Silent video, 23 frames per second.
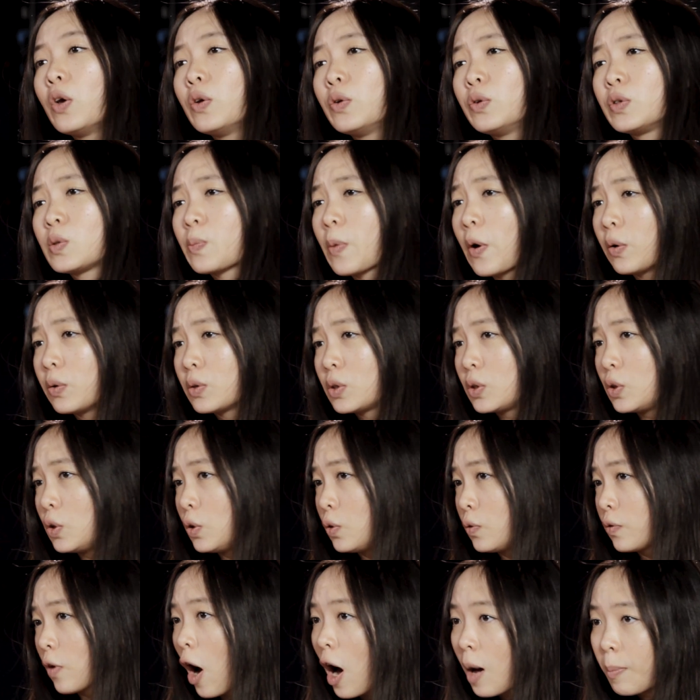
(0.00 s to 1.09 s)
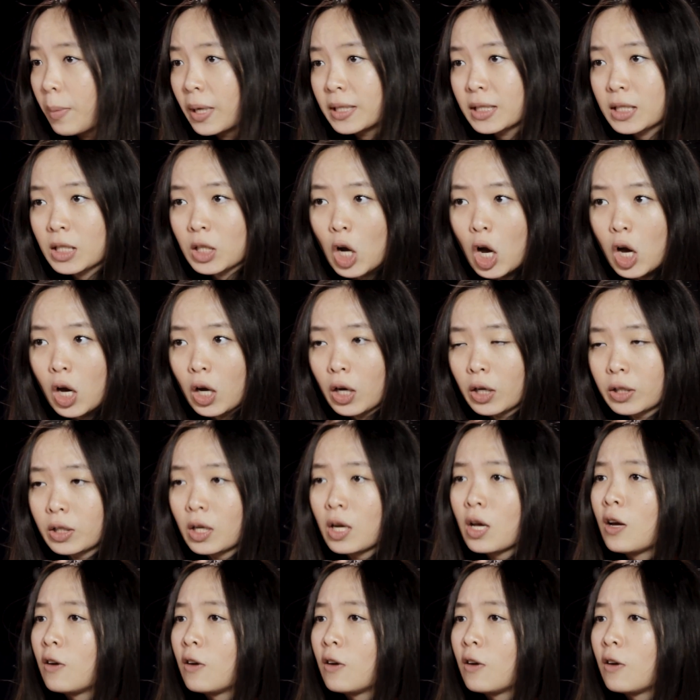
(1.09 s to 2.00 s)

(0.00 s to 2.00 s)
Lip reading: whose posts you've commented on,